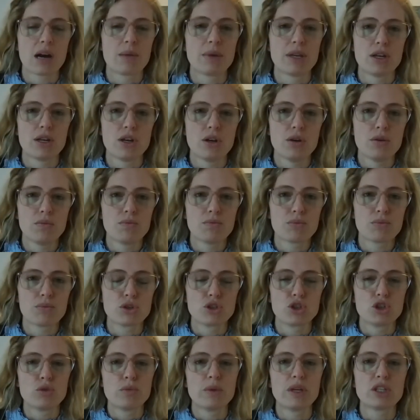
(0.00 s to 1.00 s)
come in
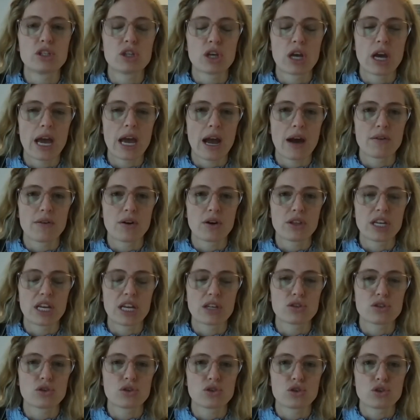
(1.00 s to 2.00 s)
presuming to have all
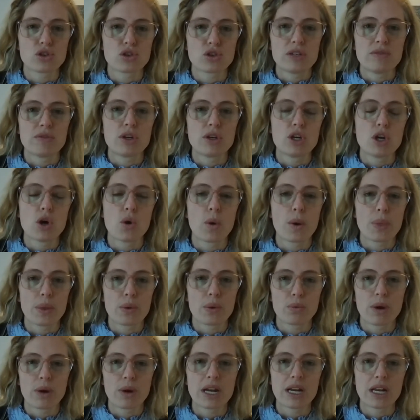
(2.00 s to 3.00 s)
the answers or to even know what
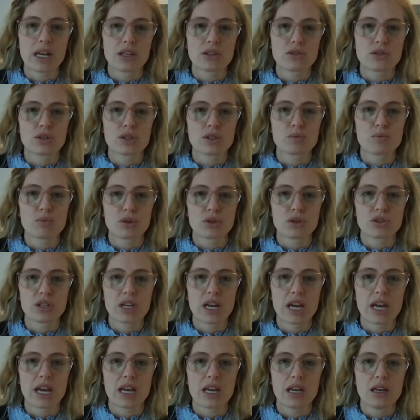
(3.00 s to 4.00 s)
the right answer is per
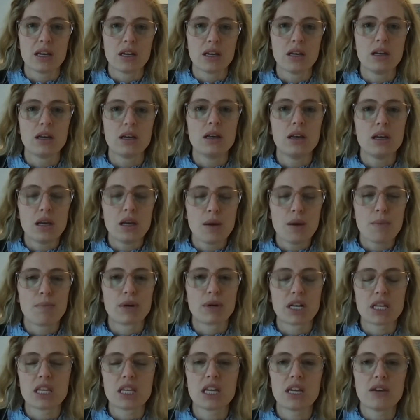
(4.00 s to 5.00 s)
se.
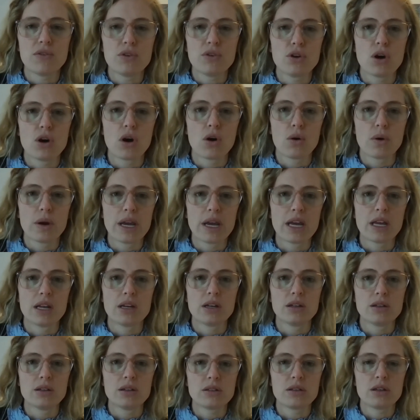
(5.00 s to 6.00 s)
But I think if you go
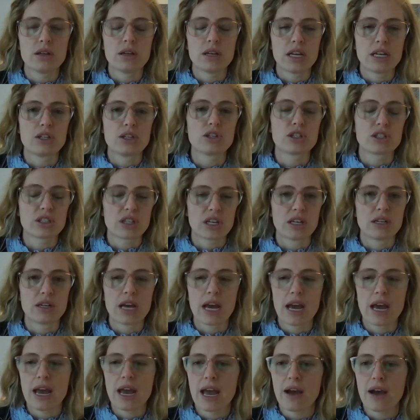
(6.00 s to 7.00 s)
in and just can
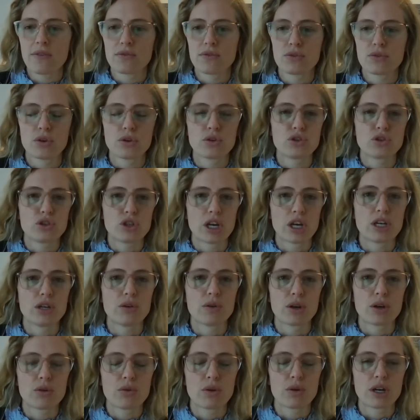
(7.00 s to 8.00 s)
have those
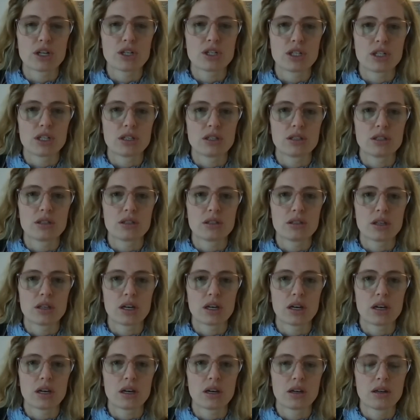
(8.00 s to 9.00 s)
genuine questions,
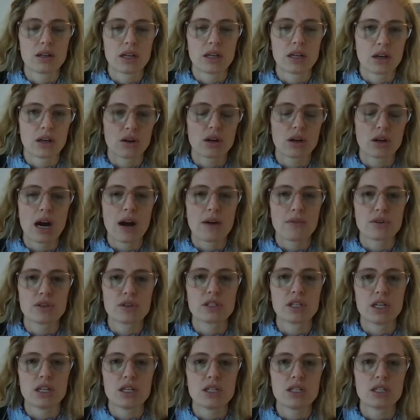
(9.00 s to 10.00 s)
uh, your
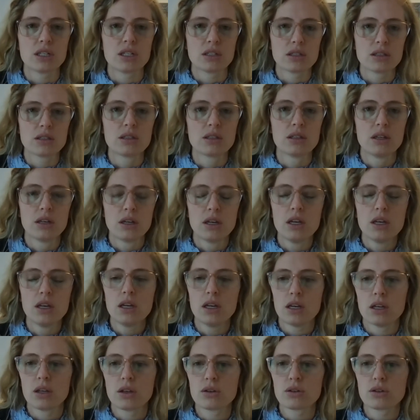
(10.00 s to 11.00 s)
conversations,
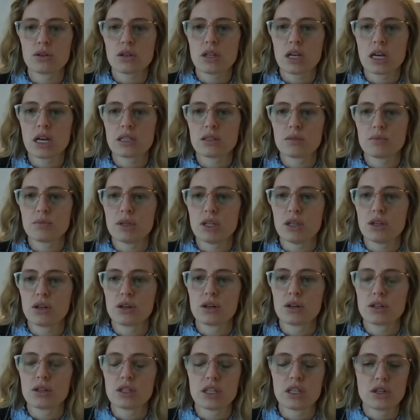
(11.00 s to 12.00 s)
you know, there's a lot to be
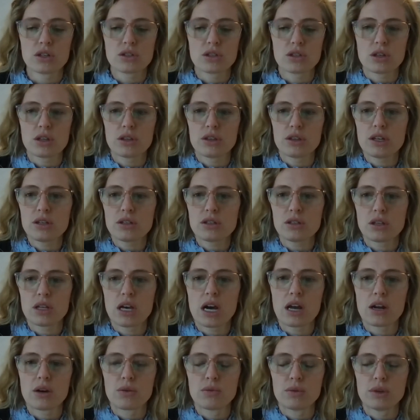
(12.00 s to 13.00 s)
learned, and there's a, there's a
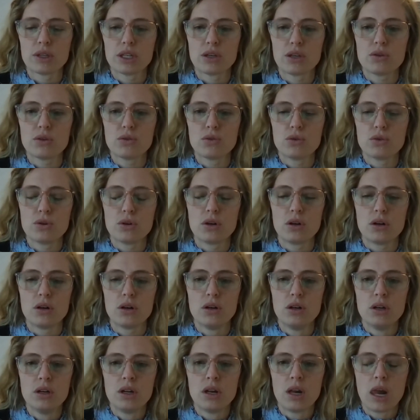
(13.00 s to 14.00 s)
lot of really
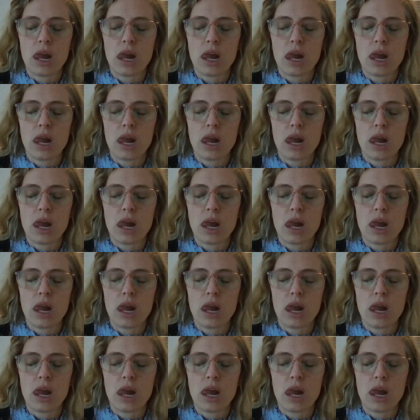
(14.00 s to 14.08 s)
cool